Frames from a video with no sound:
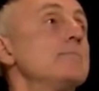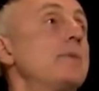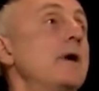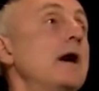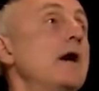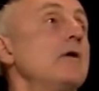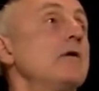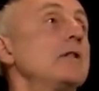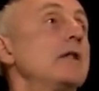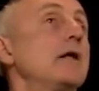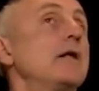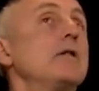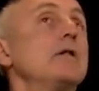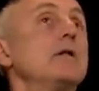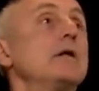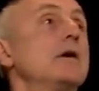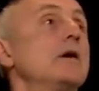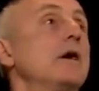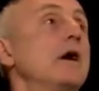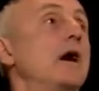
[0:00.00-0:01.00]
in
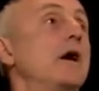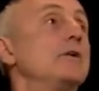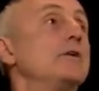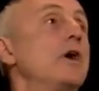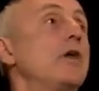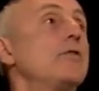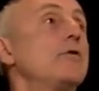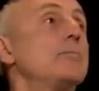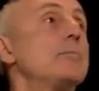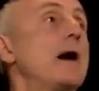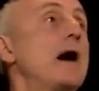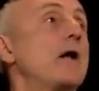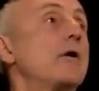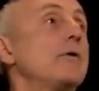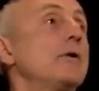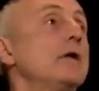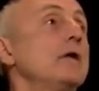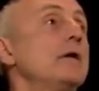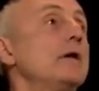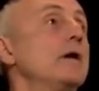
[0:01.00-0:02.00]
parallel, another
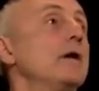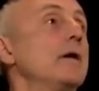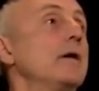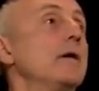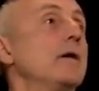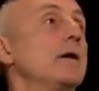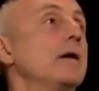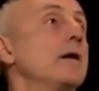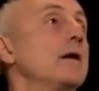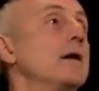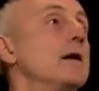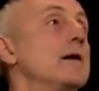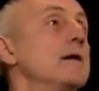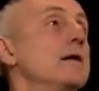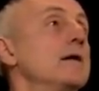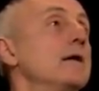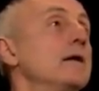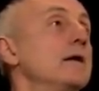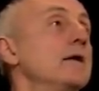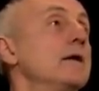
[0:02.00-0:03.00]
battery,
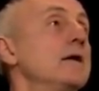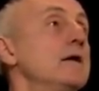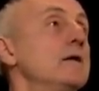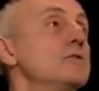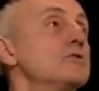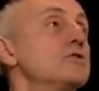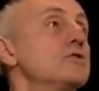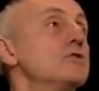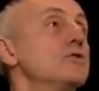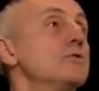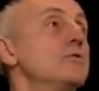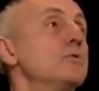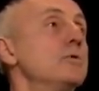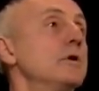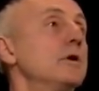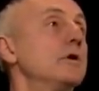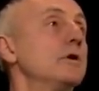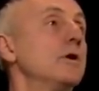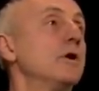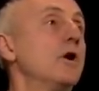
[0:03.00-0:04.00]

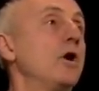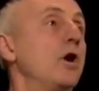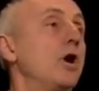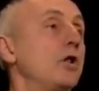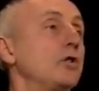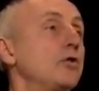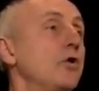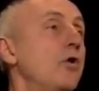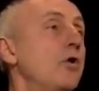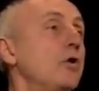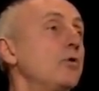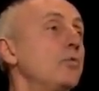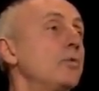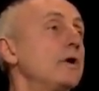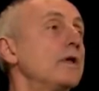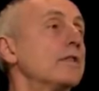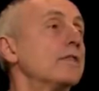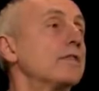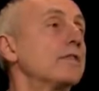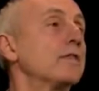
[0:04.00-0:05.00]
E2,
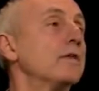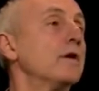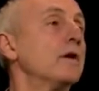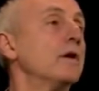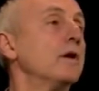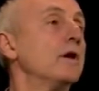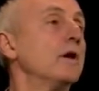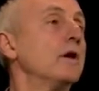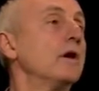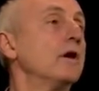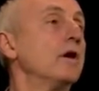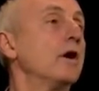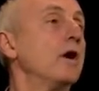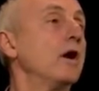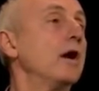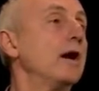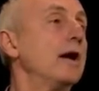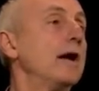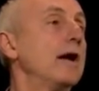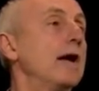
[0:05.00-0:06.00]
along with
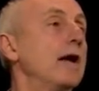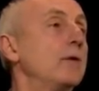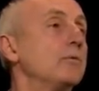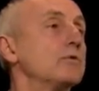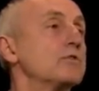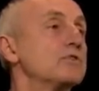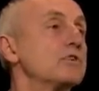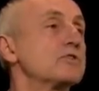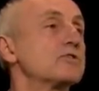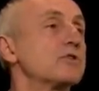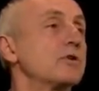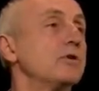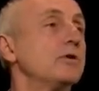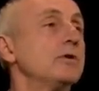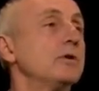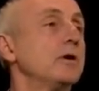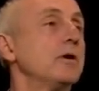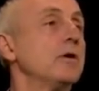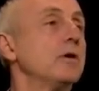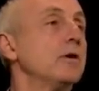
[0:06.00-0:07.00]
a
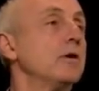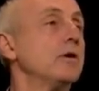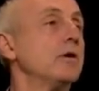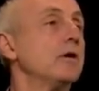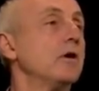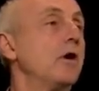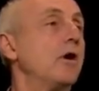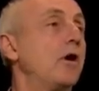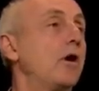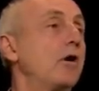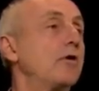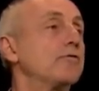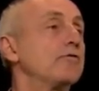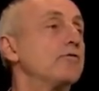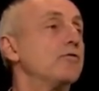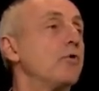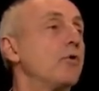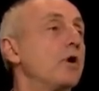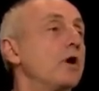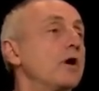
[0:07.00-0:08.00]
resistor
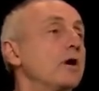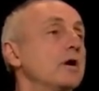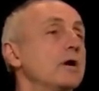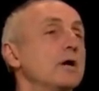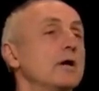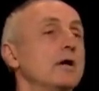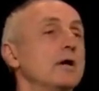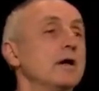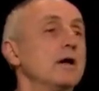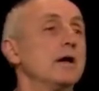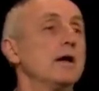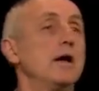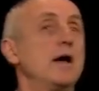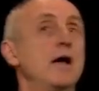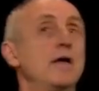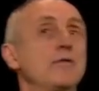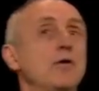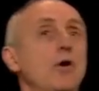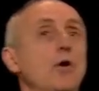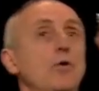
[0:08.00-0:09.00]
R4,
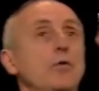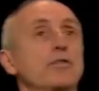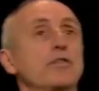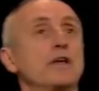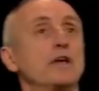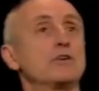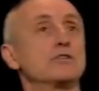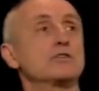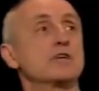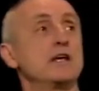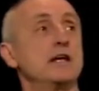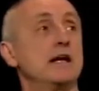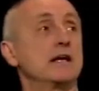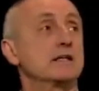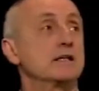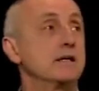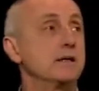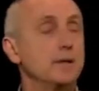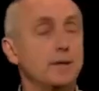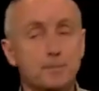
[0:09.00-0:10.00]
and the whole thing is
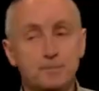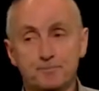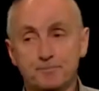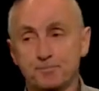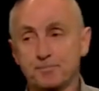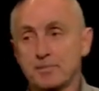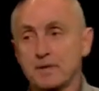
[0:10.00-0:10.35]
connected.